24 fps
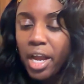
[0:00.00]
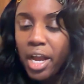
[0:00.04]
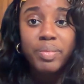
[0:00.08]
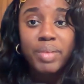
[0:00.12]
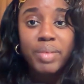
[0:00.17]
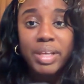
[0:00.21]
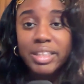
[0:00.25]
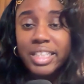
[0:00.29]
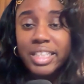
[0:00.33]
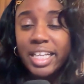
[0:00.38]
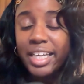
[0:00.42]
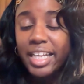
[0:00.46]

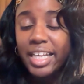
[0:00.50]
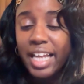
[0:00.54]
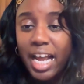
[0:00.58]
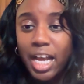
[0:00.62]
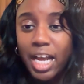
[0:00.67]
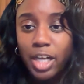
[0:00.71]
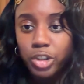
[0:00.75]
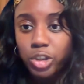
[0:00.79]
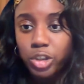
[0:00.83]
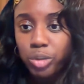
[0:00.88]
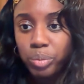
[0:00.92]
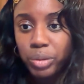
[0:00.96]
to take
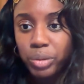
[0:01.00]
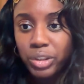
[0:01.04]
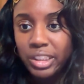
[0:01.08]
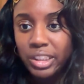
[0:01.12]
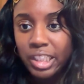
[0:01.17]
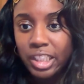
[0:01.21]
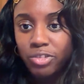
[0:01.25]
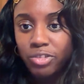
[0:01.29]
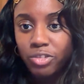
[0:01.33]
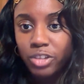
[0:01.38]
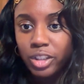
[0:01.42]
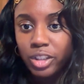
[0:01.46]
actionable
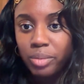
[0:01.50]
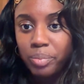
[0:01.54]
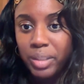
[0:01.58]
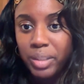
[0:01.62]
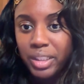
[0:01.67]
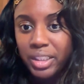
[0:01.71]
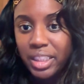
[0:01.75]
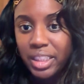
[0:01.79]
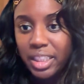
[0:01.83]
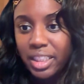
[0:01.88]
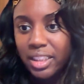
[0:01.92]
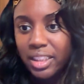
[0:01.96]
steps for your
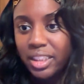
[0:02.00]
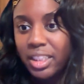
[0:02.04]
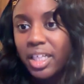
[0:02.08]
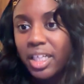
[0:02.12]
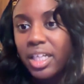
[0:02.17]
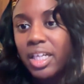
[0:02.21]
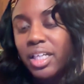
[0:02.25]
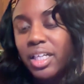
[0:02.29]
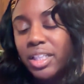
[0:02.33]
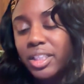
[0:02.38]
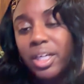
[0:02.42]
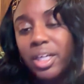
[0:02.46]
business.
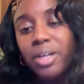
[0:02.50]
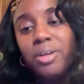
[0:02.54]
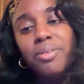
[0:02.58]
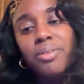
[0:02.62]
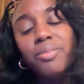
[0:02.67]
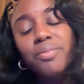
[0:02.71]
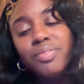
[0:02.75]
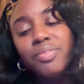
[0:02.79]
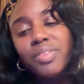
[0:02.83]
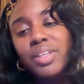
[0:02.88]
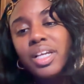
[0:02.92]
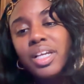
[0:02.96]
So
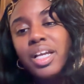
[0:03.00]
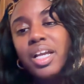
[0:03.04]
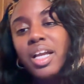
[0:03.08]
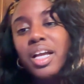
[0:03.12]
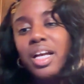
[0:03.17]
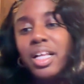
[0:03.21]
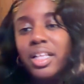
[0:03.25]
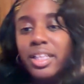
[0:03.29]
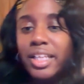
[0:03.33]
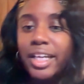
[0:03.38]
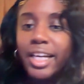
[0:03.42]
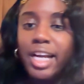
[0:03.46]

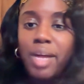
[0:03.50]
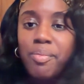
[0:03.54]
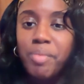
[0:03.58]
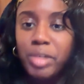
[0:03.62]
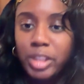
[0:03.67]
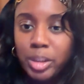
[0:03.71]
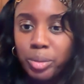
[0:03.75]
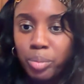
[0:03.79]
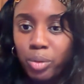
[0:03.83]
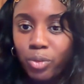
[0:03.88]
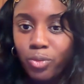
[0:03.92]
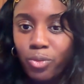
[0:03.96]
like I
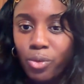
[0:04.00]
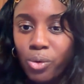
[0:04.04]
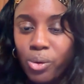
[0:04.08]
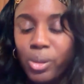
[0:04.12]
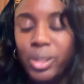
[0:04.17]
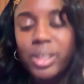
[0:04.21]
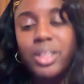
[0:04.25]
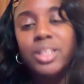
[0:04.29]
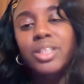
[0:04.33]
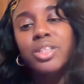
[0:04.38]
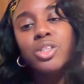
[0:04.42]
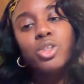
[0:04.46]
mentioned
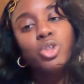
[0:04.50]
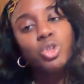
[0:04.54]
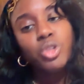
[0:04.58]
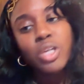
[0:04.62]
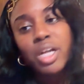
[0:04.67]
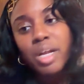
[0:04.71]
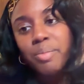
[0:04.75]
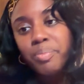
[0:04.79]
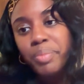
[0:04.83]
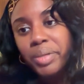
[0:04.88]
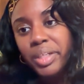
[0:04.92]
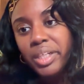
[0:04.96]
before, don't
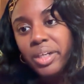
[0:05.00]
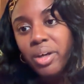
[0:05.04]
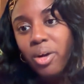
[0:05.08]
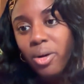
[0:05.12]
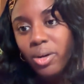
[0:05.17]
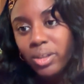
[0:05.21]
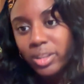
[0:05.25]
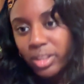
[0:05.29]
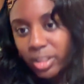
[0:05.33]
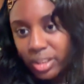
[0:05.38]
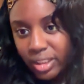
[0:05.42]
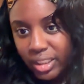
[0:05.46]
try to build it
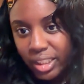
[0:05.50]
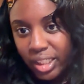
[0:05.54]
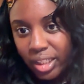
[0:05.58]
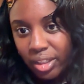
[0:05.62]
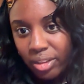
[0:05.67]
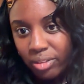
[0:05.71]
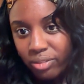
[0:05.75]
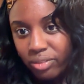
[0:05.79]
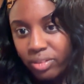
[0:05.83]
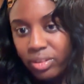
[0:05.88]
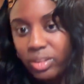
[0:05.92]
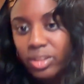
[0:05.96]
all
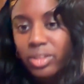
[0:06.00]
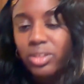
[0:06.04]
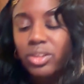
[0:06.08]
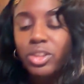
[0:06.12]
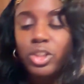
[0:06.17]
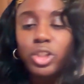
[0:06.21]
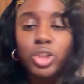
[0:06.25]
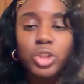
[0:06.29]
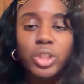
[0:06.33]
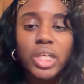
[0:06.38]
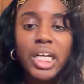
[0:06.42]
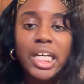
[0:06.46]
yourself. You
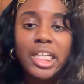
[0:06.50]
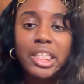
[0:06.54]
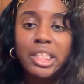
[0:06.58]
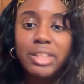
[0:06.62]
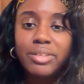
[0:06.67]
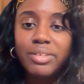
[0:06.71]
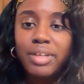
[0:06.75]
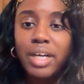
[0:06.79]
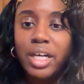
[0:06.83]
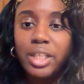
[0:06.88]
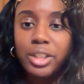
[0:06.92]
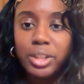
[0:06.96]
could try to
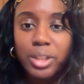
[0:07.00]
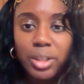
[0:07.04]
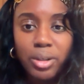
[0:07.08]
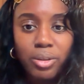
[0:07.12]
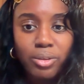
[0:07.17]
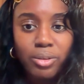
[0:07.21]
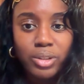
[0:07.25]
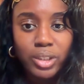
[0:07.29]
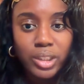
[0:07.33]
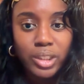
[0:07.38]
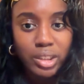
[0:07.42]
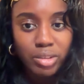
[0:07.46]
do it on your
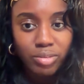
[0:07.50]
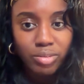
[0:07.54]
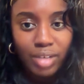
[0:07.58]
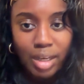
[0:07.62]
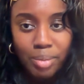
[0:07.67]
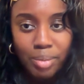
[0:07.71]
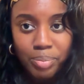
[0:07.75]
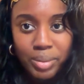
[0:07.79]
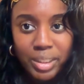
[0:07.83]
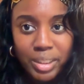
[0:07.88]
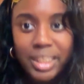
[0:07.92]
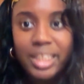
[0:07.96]
own using
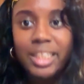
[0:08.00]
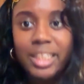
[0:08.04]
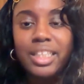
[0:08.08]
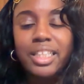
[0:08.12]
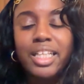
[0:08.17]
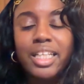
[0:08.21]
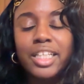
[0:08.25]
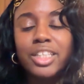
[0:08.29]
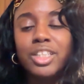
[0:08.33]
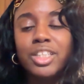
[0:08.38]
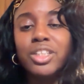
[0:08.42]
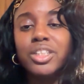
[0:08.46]
Replit,
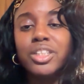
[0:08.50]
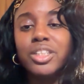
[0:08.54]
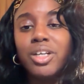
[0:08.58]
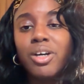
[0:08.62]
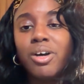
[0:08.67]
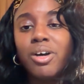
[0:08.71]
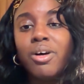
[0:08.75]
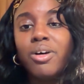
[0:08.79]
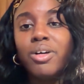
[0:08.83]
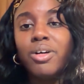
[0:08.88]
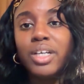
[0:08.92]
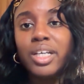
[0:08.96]
like you
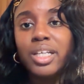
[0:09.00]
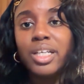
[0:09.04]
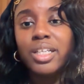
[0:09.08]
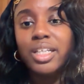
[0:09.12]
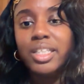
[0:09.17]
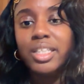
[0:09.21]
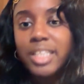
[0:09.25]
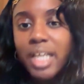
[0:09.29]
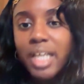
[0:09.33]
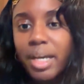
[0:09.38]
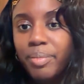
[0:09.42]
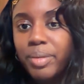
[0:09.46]
saw in the
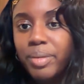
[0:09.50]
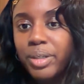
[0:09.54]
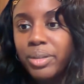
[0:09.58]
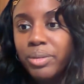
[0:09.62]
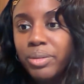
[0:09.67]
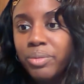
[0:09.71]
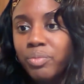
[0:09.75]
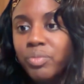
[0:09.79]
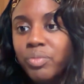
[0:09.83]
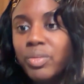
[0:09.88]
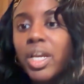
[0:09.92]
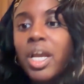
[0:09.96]

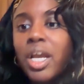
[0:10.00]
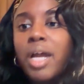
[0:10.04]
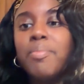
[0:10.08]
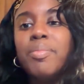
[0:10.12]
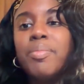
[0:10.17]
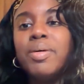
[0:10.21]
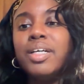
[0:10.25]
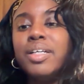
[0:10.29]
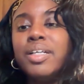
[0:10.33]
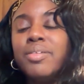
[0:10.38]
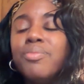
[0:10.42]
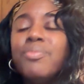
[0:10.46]
demo,
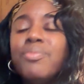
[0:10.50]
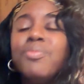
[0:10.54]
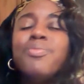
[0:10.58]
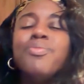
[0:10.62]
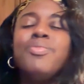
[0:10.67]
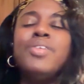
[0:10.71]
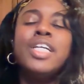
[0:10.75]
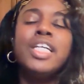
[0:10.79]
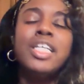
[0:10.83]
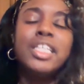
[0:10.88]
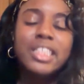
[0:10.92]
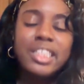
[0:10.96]
but
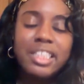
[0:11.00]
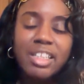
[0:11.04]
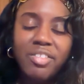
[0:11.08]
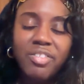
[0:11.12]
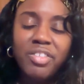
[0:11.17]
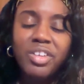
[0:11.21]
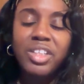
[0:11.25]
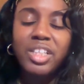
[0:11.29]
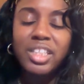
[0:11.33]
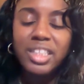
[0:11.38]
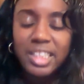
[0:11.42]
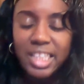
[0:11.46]
we can save
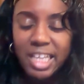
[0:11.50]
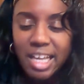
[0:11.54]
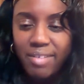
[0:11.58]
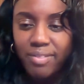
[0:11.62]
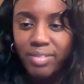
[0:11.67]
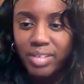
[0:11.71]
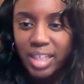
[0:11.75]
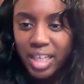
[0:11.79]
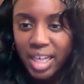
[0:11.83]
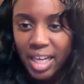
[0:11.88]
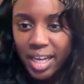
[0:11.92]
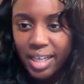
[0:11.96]
you the time
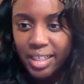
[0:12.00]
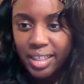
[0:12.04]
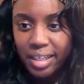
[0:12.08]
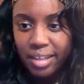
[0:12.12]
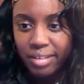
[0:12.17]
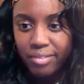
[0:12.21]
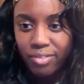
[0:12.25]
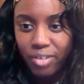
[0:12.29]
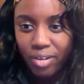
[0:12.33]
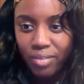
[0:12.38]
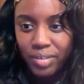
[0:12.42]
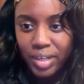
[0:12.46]
and the
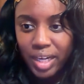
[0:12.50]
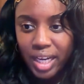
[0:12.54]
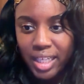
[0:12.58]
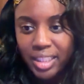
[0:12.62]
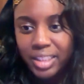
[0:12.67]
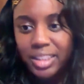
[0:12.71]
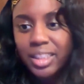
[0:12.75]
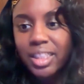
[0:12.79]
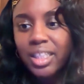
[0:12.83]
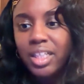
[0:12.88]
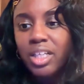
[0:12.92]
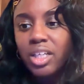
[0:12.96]
headache from
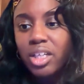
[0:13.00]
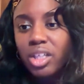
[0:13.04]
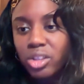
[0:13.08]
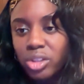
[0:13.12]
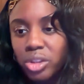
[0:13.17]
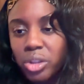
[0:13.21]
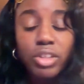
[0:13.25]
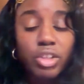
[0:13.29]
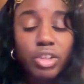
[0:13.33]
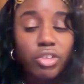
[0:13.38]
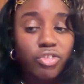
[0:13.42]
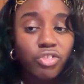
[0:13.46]
that.
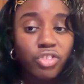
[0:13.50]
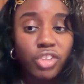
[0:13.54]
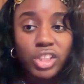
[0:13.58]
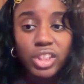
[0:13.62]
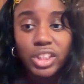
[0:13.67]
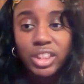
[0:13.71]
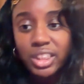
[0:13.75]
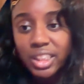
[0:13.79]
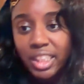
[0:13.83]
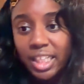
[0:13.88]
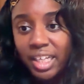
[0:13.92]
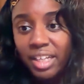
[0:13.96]
So the
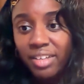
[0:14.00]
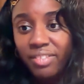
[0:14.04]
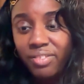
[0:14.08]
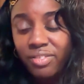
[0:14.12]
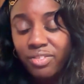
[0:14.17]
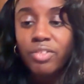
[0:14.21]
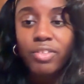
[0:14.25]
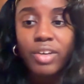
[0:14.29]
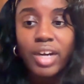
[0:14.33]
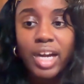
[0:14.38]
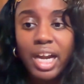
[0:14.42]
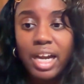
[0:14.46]
first step
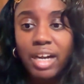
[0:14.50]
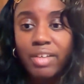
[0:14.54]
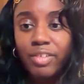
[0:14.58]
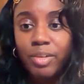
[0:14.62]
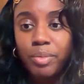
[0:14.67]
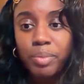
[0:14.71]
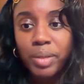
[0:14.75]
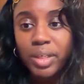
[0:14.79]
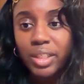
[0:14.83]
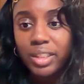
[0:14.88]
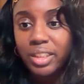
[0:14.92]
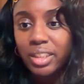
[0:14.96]
for every
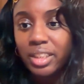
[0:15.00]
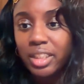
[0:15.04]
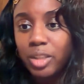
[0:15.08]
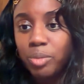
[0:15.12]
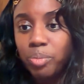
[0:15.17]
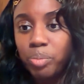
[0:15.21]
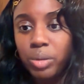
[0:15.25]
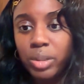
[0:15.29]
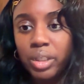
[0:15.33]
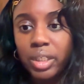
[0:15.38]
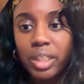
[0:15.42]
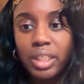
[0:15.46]
person is
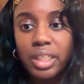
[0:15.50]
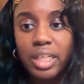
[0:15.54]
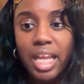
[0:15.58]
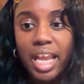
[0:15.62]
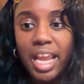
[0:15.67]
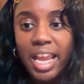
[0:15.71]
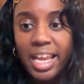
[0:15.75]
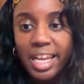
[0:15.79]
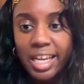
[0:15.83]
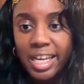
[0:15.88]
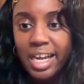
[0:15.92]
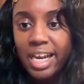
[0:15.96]
book an
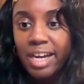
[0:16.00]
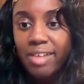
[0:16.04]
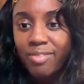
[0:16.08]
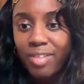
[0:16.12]
AI